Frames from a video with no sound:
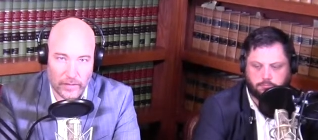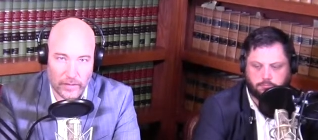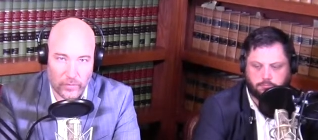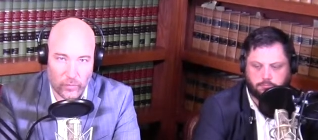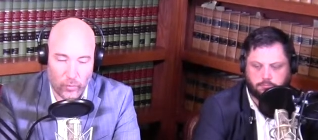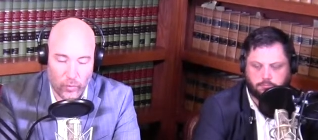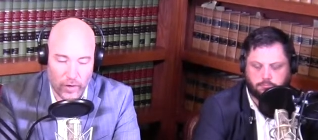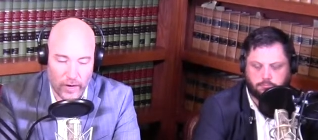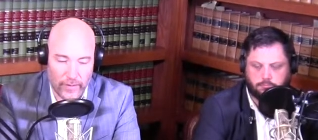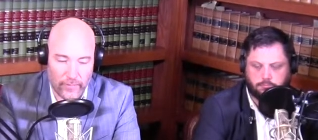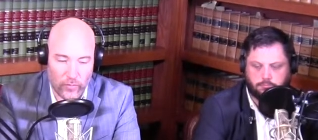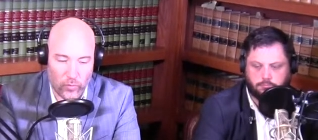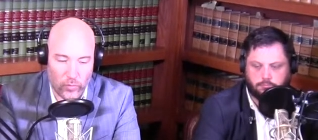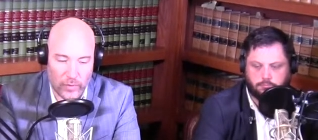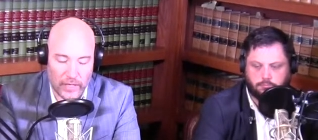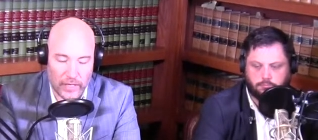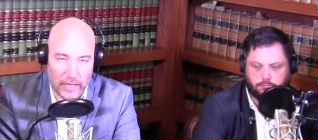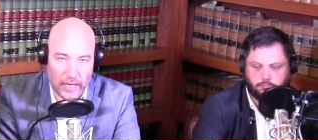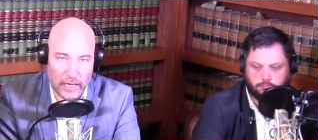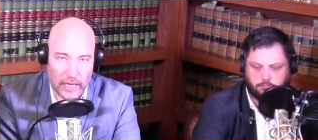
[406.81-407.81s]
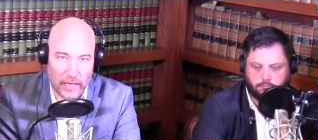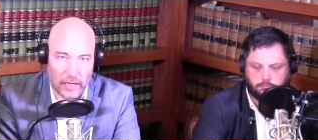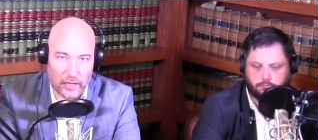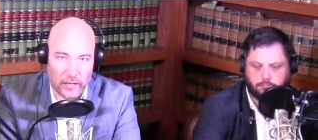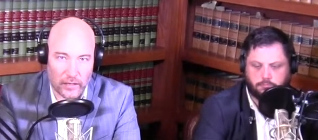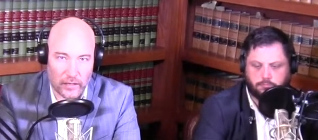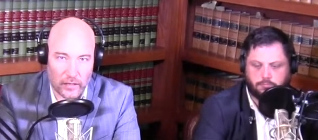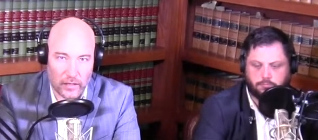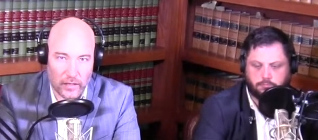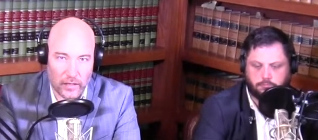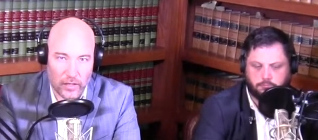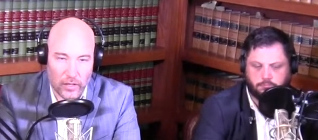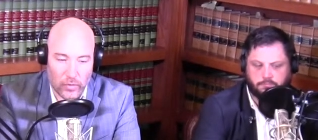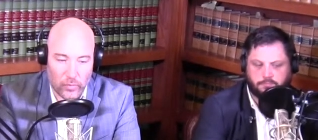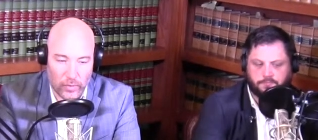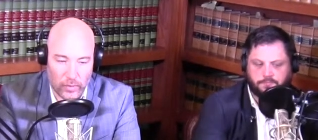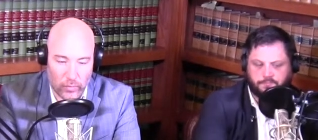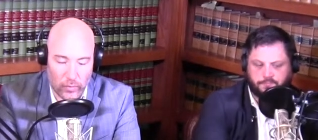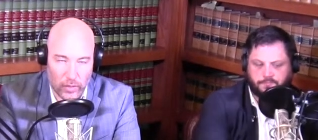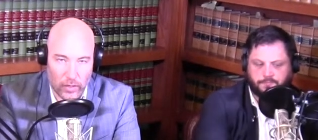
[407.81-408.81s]
Speaker 1: and wherever we can,
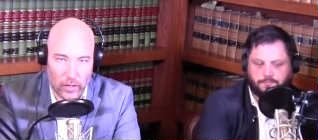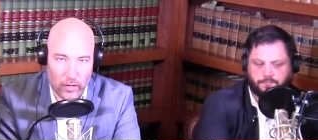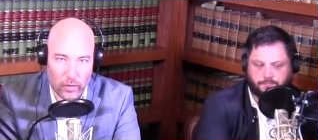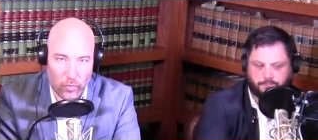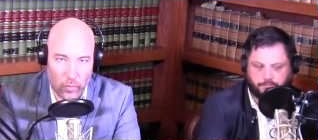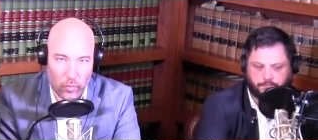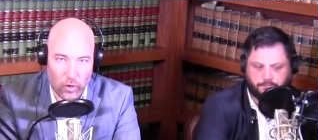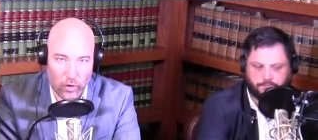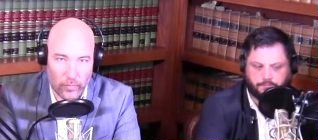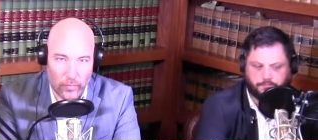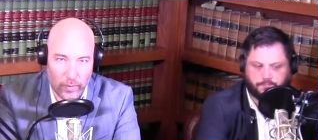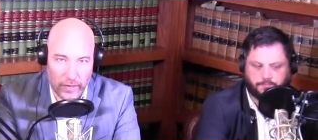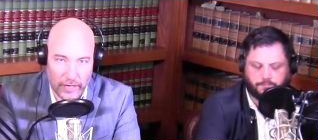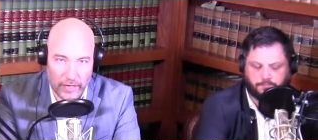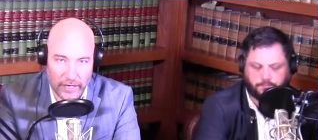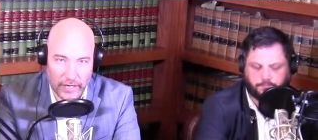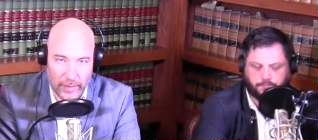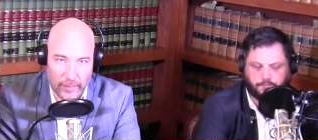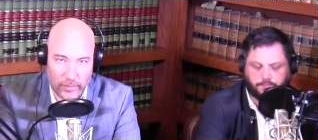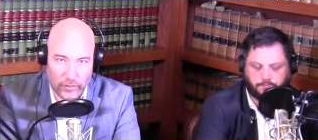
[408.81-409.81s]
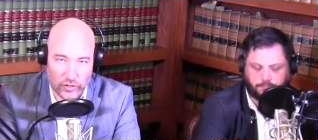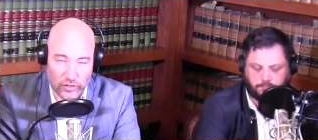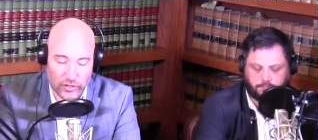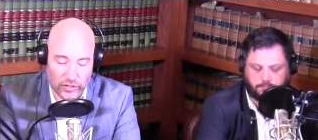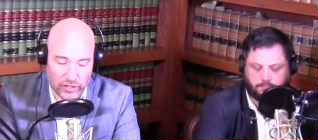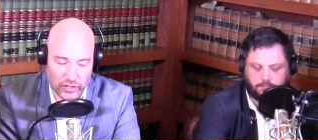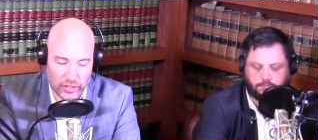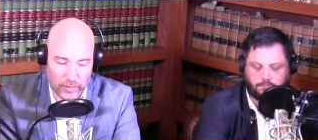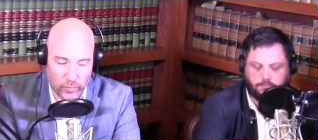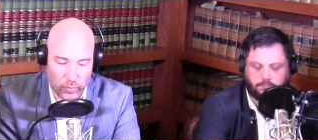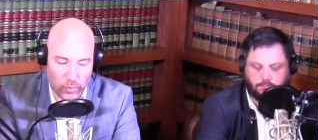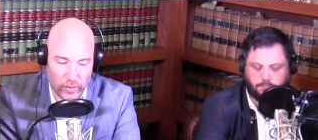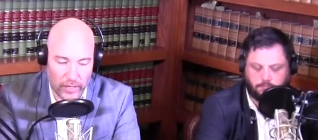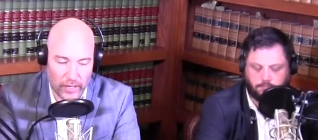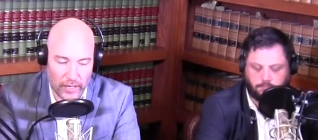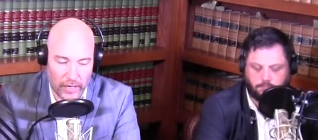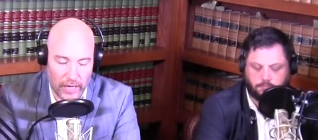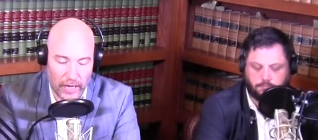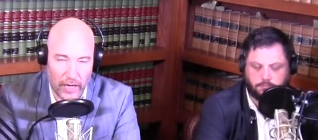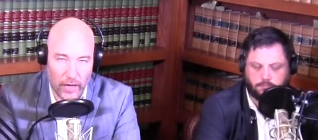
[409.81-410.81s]
we want to award money damages to the
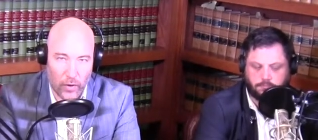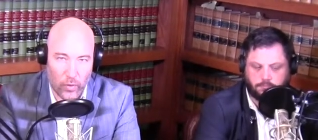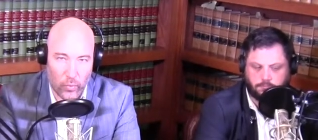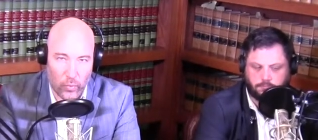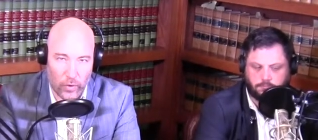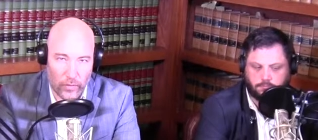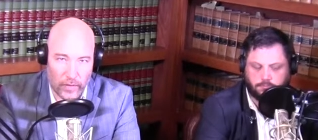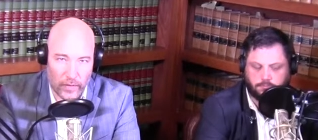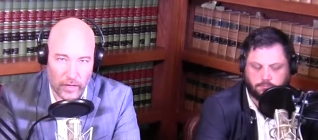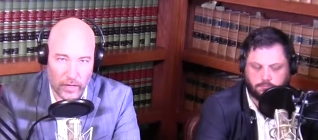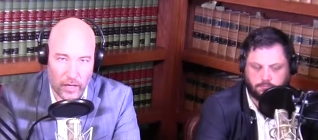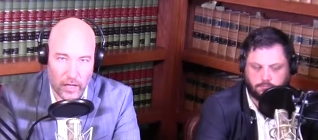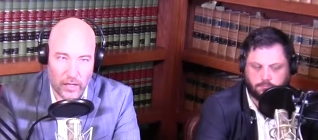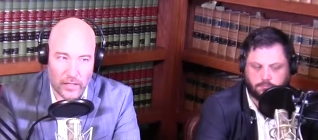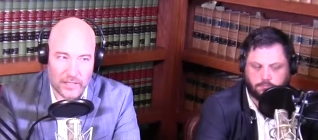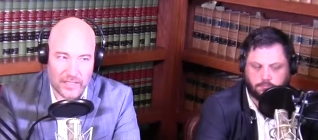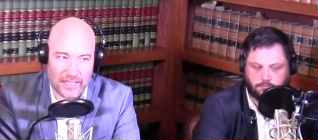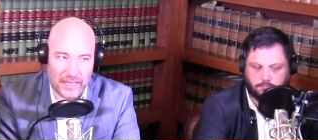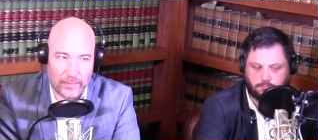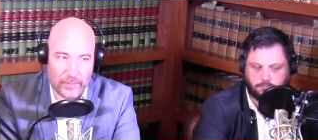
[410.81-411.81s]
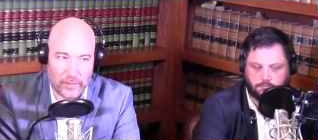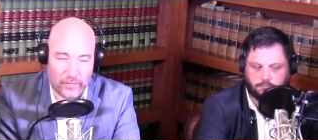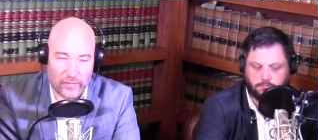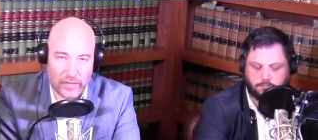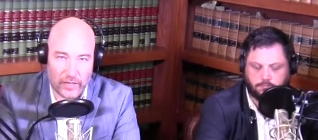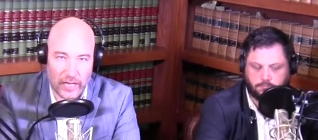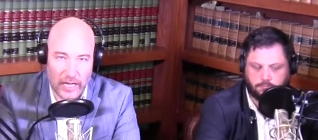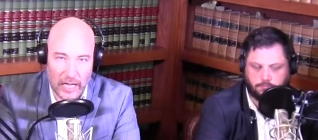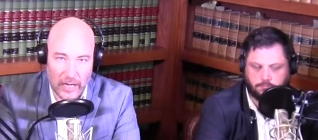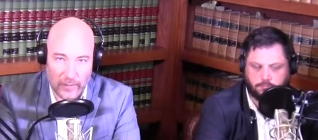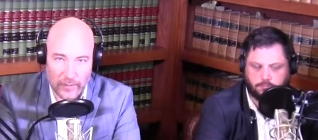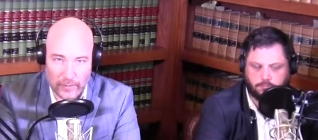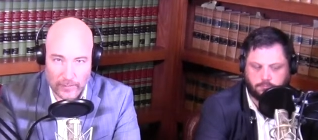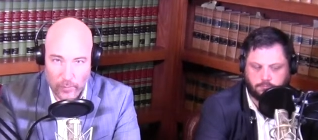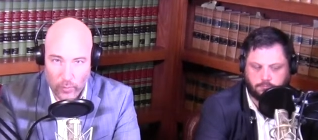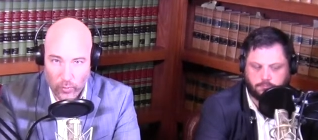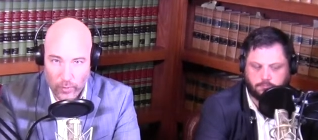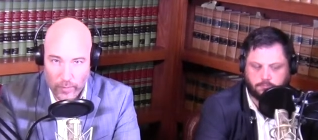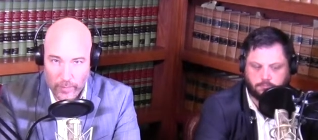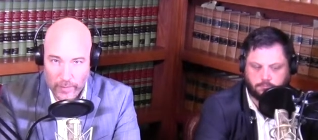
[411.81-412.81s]
point now where the concept of an
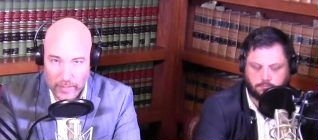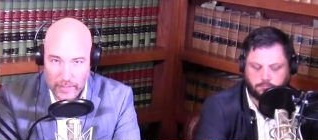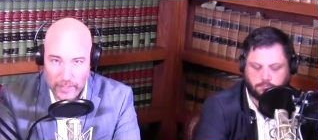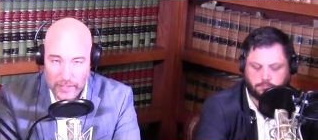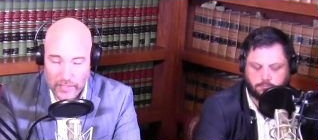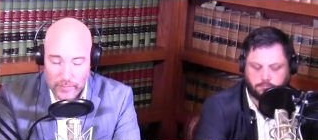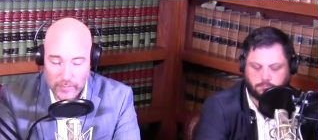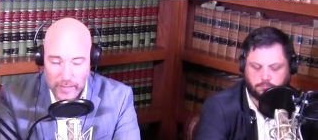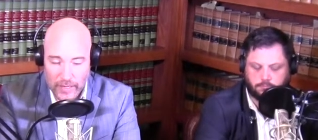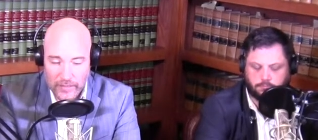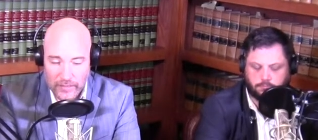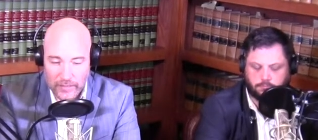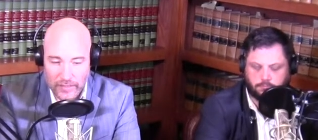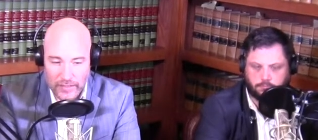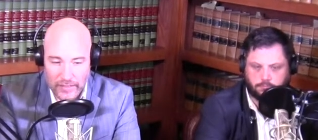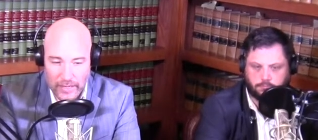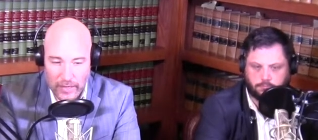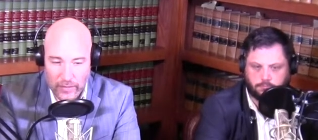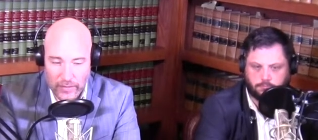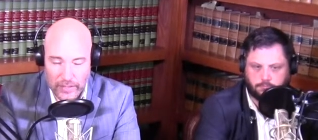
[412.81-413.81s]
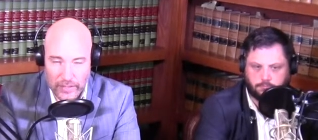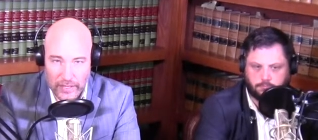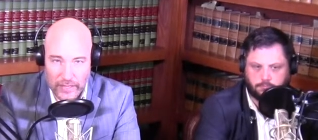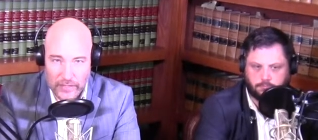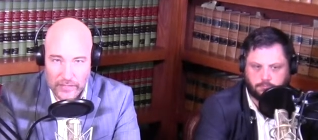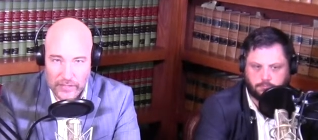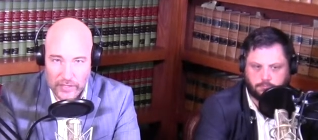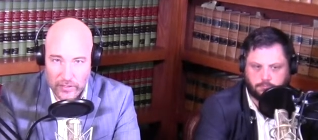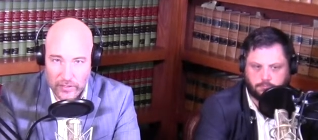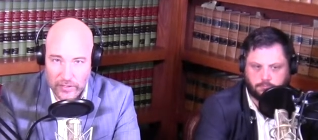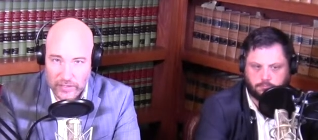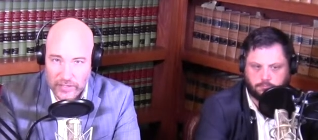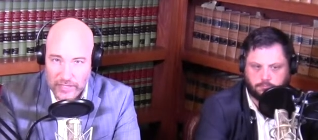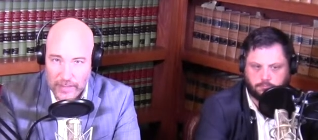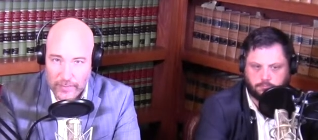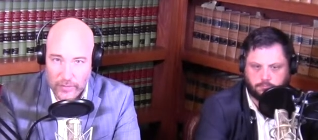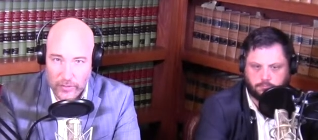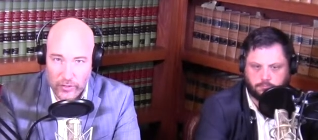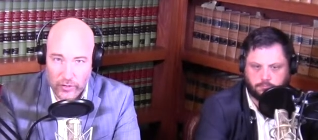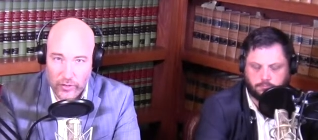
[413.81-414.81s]
equitable remedy is basically nowadays the only
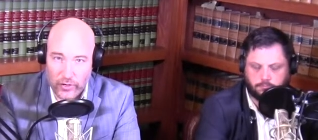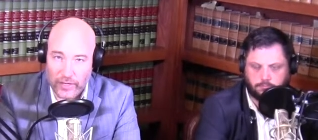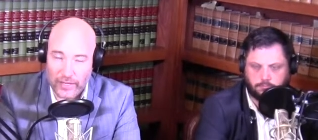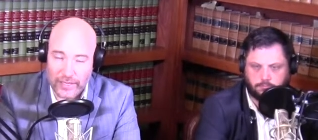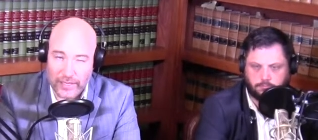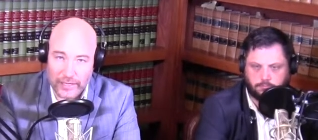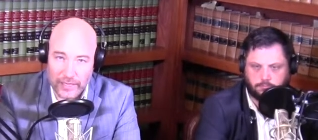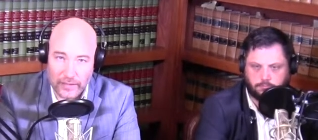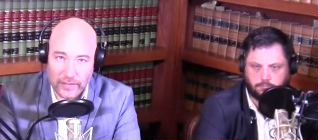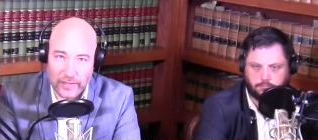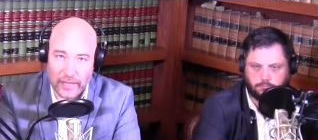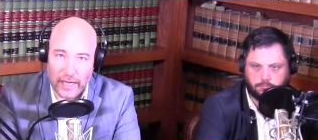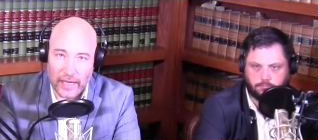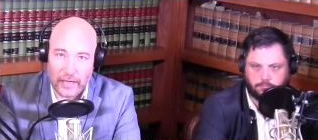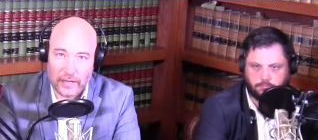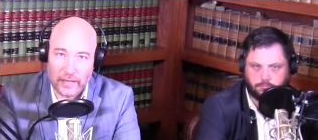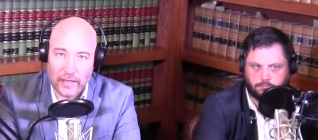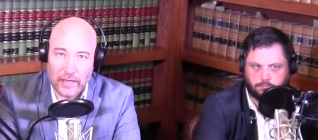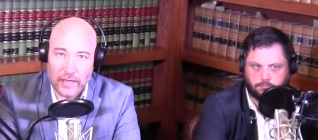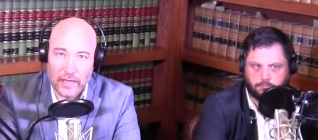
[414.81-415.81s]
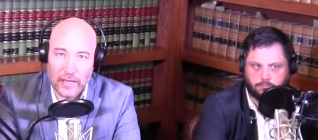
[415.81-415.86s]
time that you're going to get that